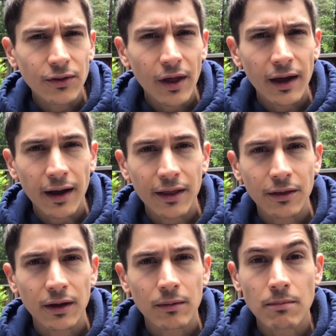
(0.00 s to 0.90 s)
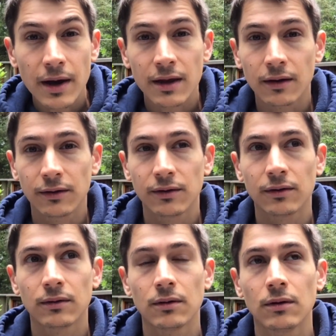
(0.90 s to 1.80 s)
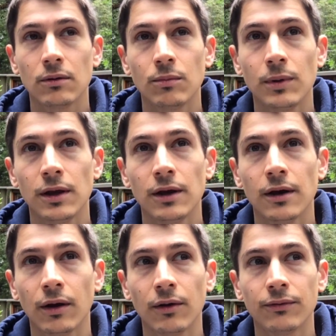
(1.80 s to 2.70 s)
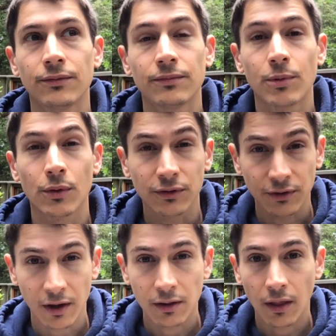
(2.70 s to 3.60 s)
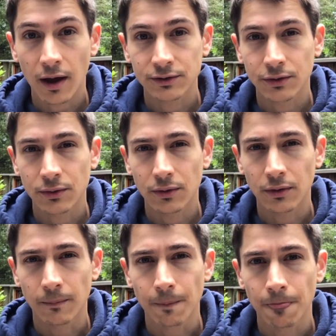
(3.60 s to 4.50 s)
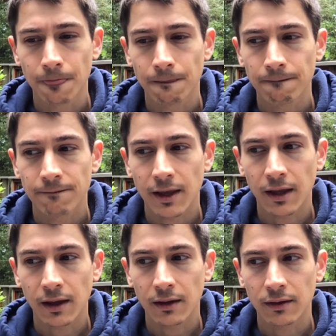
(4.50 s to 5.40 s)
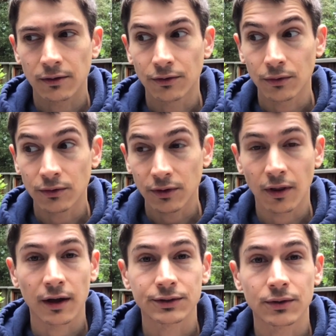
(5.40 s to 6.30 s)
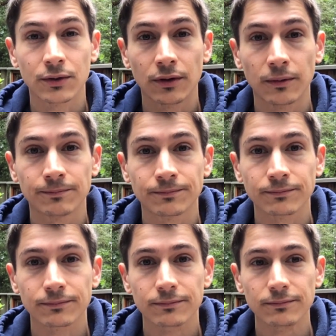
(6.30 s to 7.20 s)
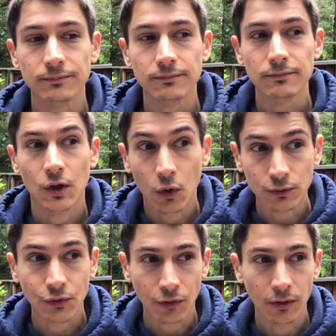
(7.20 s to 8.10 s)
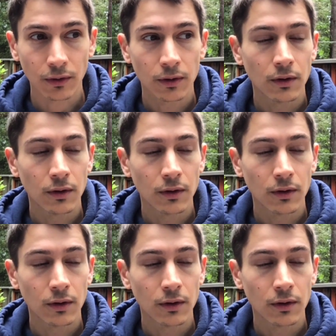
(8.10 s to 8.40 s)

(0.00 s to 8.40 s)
that I think might be of both psychological and sociological, cultural,